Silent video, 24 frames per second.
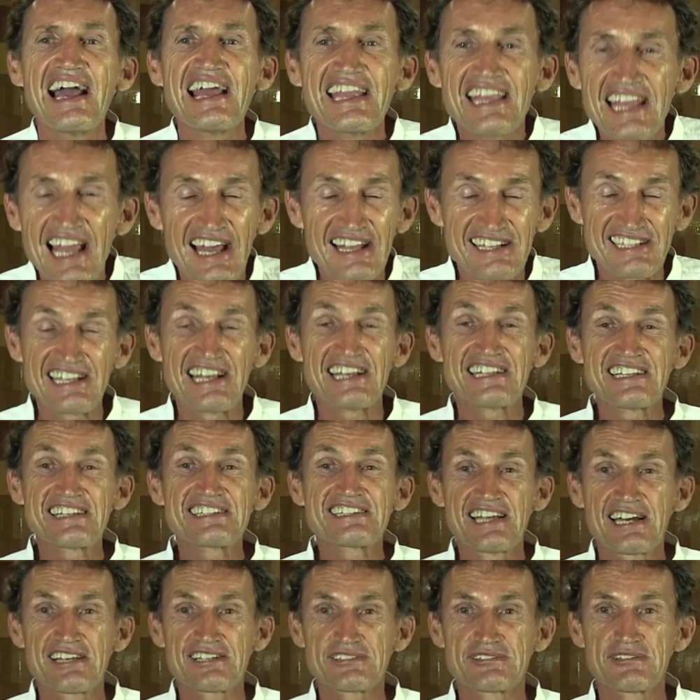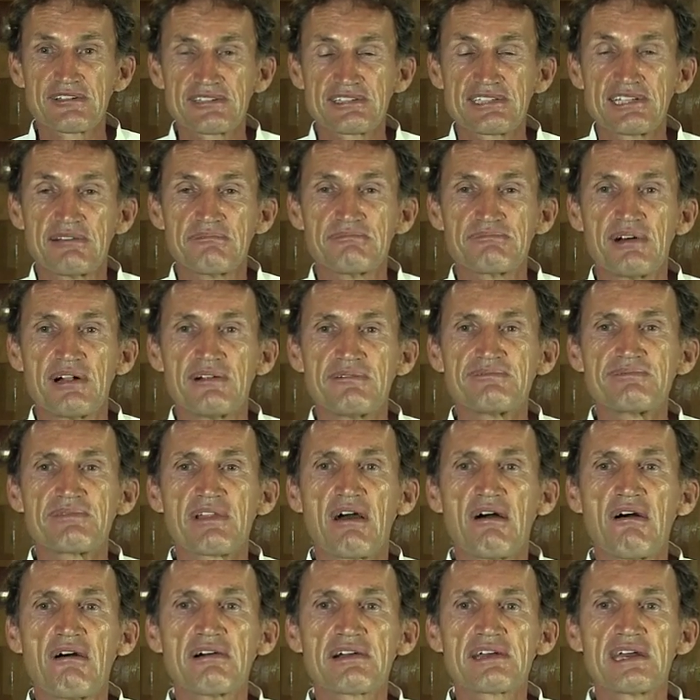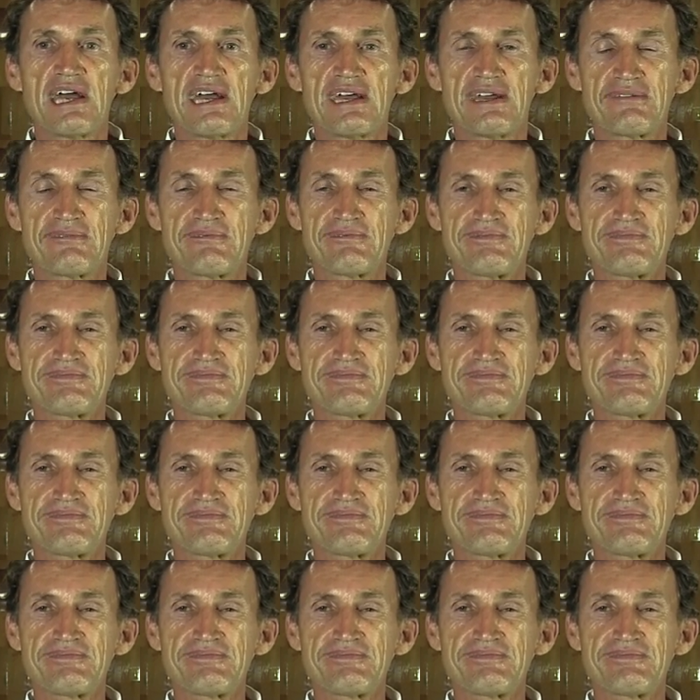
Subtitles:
Yes, it is just so simple. Okay.